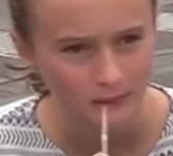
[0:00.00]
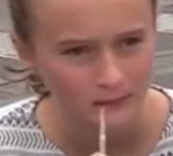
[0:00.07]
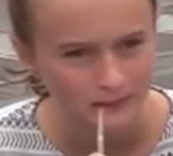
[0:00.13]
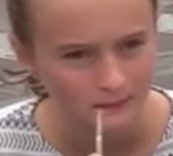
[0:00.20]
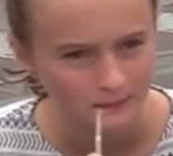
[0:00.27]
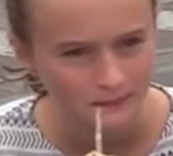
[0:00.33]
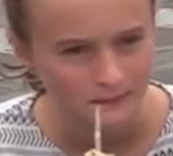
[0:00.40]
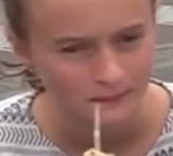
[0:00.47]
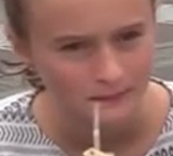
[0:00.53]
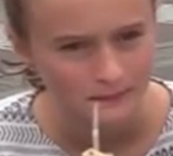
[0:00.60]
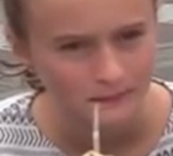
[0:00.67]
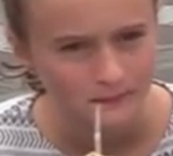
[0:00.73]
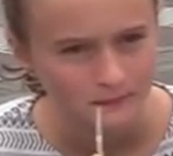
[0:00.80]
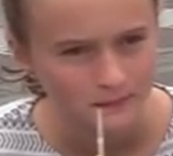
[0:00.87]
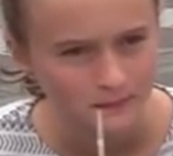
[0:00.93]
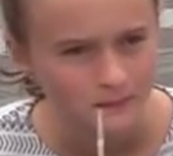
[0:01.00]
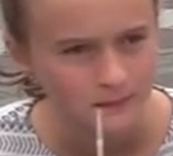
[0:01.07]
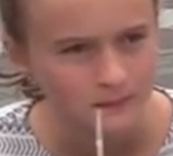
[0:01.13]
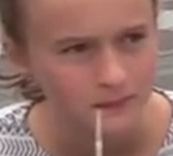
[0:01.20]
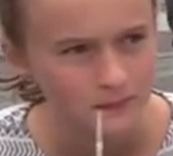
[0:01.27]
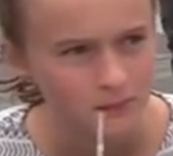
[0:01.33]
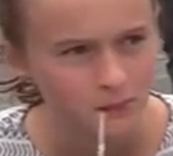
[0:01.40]

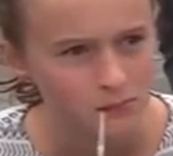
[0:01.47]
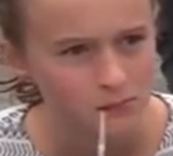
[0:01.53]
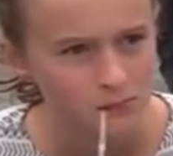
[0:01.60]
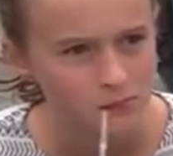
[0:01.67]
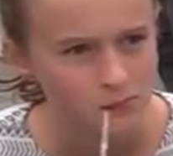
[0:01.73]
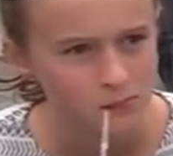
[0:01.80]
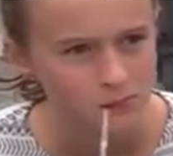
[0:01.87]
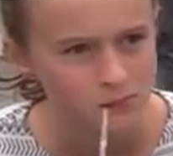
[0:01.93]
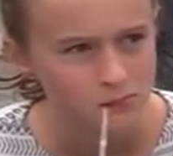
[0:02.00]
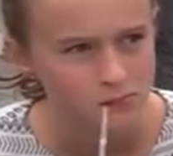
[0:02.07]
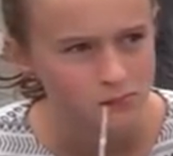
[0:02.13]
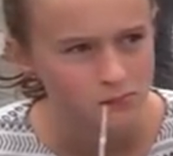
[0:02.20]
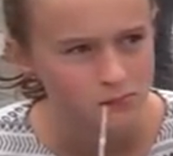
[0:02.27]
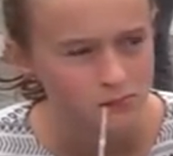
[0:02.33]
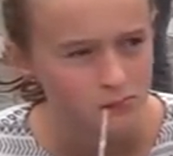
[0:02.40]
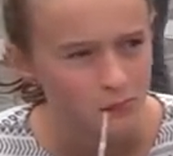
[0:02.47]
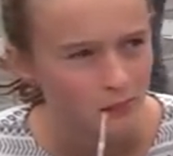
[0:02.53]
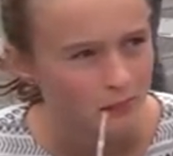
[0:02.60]
[no speech]